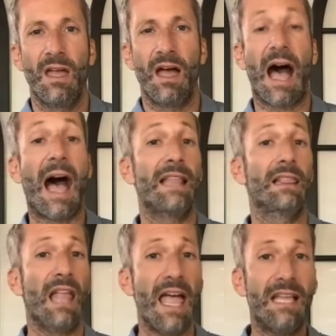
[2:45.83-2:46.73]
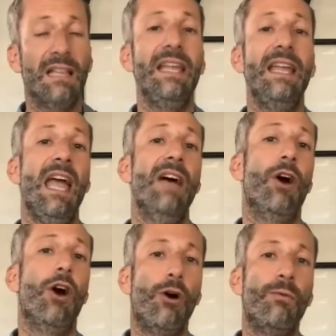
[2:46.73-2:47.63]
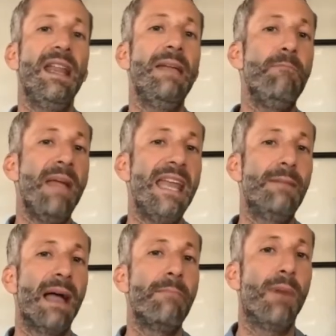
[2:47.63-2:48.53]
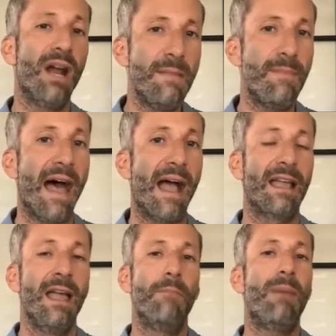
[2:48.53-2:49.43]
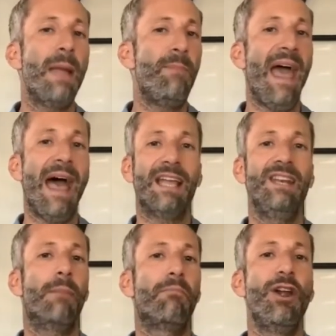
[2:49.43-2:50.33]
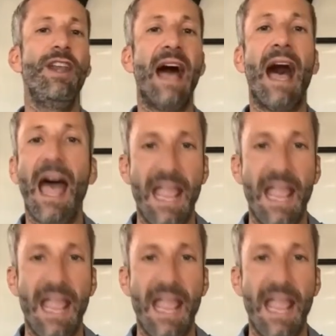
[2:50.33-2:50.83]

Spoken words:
I likely have already made my money back by pack number 9.